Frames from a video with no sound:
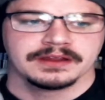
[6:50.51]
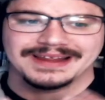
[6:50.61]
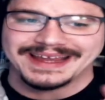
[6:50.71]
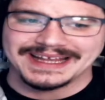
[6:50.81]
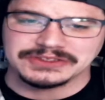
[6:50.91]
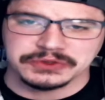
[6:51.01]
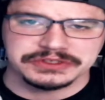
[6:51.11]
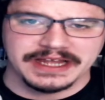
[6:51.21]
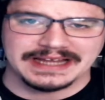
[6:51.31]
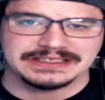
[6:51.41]
Like I told
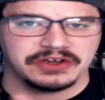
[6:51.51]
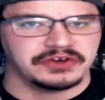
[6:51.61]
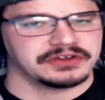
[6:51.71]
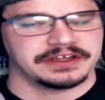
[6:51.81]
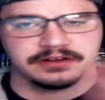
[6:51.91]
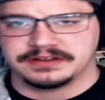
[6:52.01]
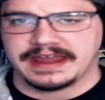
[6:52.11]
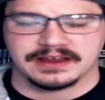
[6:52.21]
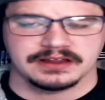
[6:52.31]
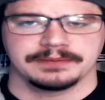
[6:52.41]
you guys earlier in
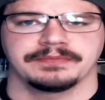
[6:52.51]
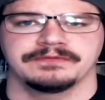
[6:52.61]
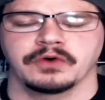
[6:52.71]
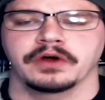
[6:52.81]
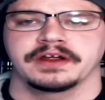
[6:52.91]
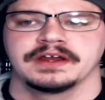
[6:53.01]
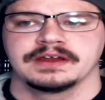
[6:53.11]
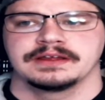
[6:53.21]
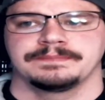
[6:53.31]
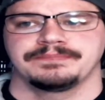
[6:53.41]
that clip before,
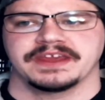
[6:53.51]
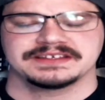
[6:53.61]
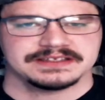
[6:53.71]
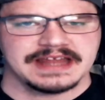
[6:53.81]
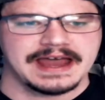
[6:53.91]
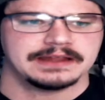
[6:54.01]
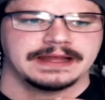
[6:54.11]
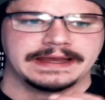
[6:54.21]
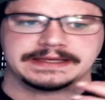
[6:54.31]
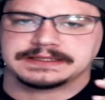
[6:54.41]
it's not
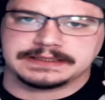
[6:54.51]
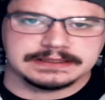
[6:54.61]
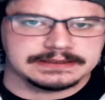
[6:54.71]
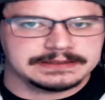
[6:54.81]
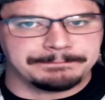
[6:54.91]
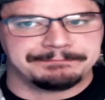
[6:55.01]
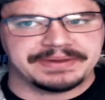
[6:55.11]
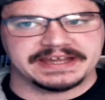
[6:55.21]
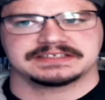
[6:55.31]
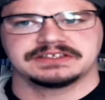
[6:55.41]
like the
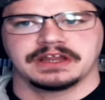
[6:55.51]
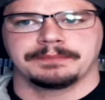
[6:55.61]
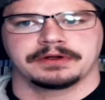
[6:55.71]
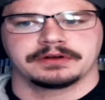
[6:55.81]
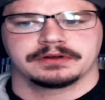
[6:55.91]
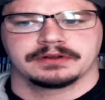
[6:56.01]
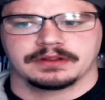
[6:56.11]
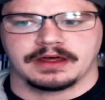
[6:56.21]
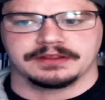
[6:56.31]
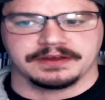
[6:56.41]
biggest number.
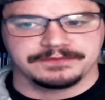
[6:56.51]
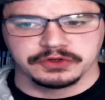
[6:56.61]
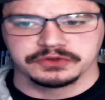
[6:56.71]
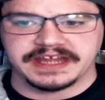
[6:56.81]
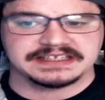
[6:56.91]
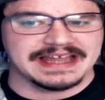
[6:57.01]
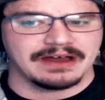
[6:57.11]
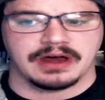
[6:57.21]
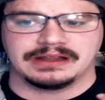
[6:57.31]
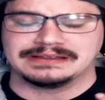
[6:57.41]
The flu takes
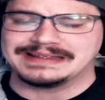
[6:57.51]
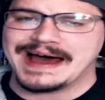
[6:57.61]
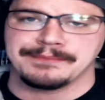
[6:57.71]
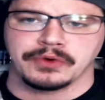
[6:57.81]
out a lot